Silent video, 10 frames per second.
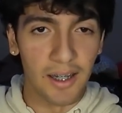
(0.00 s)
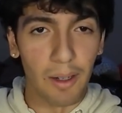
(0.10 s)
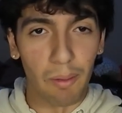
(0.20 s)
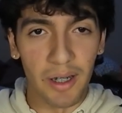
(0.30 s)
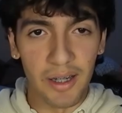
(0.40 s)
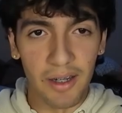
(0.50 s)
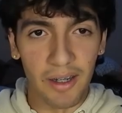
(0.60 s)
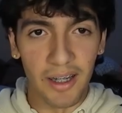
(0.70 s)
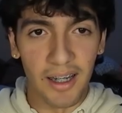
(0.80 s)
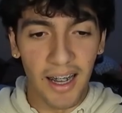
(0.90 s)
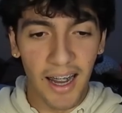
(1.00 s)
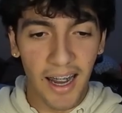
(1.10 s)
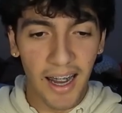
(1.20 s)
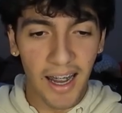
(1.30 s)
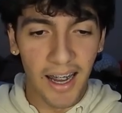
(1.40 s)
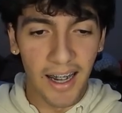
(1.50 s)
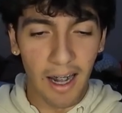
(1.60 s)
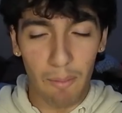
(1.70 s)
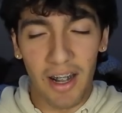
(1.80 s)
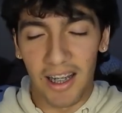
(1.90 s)
yo, what are you doing?
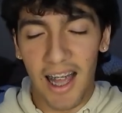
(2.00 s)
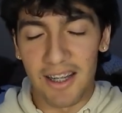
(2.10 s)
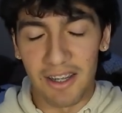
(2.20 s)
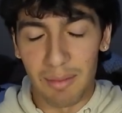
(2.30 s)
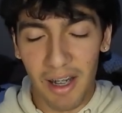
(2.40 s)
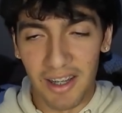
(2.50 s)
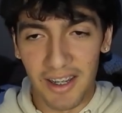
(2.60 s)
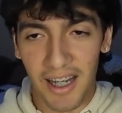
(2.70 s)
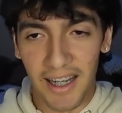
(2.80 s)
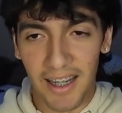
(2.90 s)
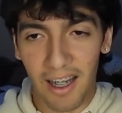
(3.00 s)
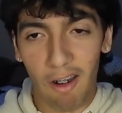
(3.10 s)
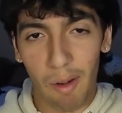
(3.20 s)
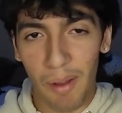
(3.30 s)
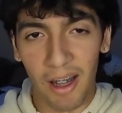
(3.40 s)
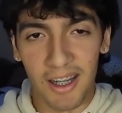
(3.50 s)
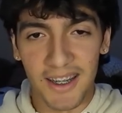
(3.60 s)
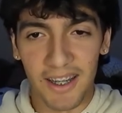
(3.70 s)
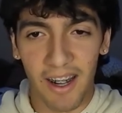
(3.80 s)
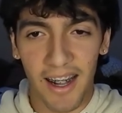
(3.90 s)
And I mean, I lied to him. I was like, yo, I'm hella
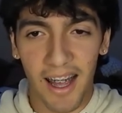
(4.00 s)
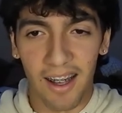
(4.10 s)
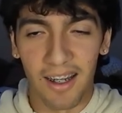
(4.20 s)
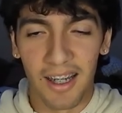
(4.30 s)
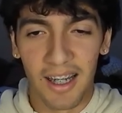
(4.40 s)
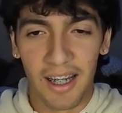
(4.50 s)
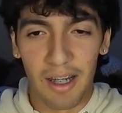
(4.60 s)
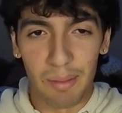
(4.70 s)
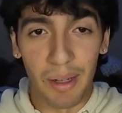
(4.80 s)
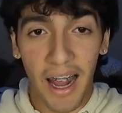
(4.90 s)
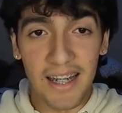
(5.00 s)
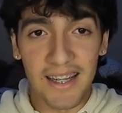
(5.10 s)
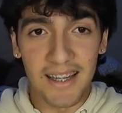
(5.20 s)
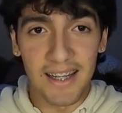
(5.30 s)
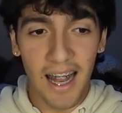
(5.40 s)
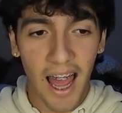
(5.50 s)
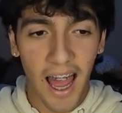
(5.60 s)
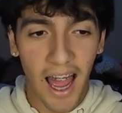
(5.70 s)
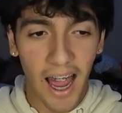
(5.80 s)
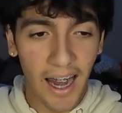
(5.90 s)
sick right now. But I
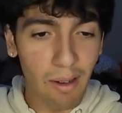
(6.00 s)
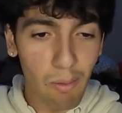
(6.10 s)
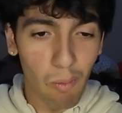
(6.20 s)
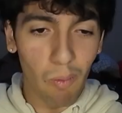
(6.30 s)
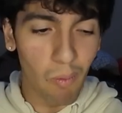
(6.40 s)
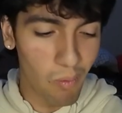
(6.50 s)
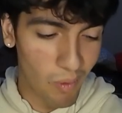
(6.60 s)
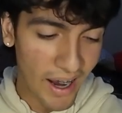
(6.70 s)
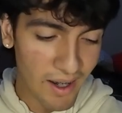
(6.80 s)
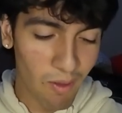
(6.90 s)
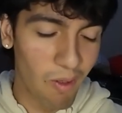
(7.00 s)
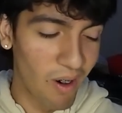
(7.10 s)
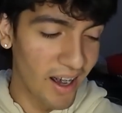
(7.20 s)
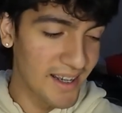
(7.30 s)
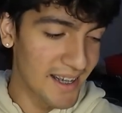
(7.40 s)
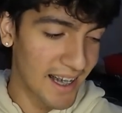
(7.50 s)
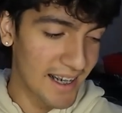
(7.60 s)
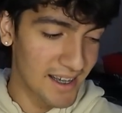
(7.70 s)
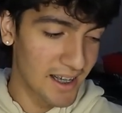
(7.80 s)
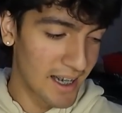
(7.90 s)
don't want to
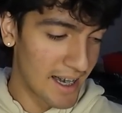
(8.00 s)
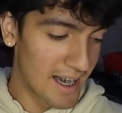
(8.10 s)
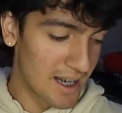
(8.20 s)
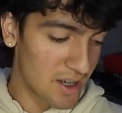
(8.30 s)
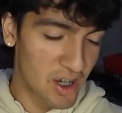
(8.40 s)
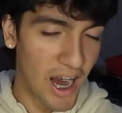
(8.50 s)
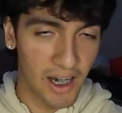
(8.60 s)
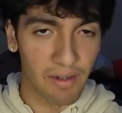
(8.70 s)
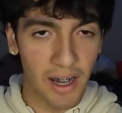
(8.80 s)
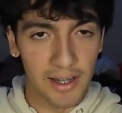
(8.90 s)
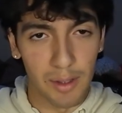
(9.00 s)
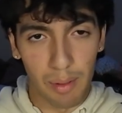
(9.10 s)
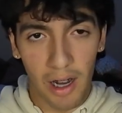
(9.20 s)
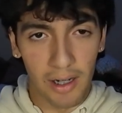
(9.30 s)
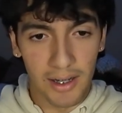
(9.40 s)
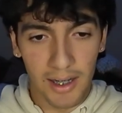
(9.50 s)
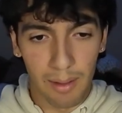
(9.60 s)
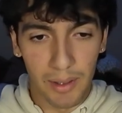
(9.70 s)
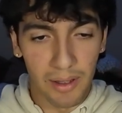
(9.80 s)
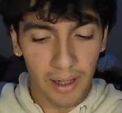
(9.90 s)
like sacrifice this progress that
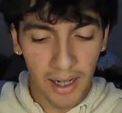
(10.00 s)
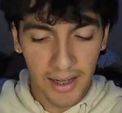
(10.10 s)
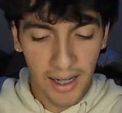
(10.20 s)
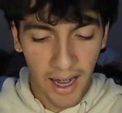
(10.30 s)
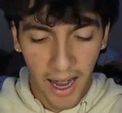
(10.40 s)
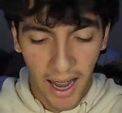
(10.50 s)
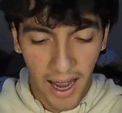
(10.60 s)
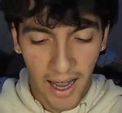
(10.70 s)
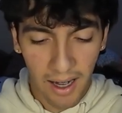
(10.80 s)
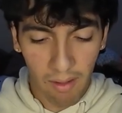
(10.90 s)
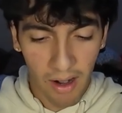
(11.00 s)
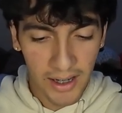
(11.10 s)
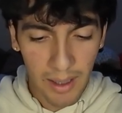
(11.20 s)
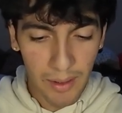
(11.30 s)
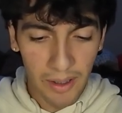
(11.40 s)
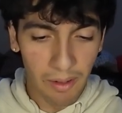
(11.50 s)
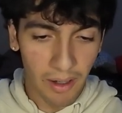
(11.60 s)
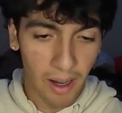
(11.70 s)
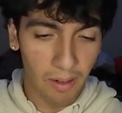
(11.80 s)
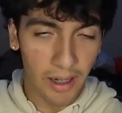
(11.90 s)
I'm doing. I want to keep doing
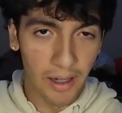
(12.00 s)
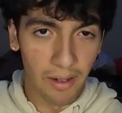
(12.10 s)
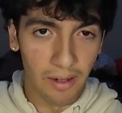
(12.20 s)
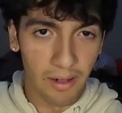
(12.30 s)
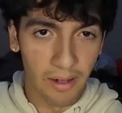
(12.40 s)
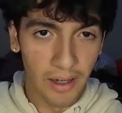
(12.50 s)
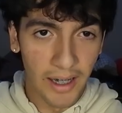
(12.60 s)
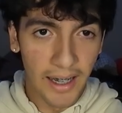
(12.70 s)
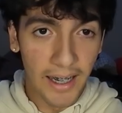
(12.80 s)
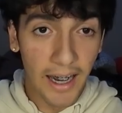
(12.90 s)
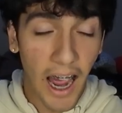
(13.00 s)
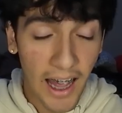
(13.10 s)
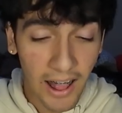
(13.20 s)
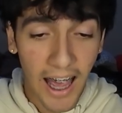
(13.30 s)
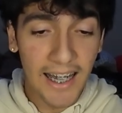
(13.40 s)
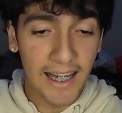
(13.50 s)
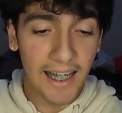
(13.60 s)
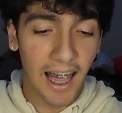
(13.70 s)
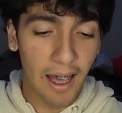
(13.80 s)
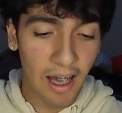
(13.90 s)
what I want to do. And I like
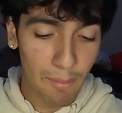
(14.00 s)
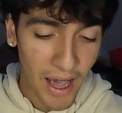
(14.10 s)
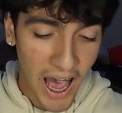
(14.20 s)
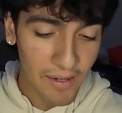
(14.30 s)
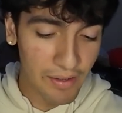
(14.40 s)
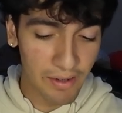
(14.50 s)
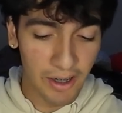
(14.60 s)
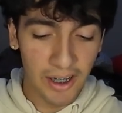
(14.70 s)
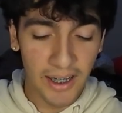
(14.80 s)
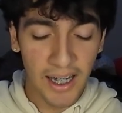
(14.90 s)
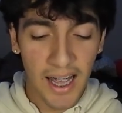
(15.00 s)
it. I'm having fun.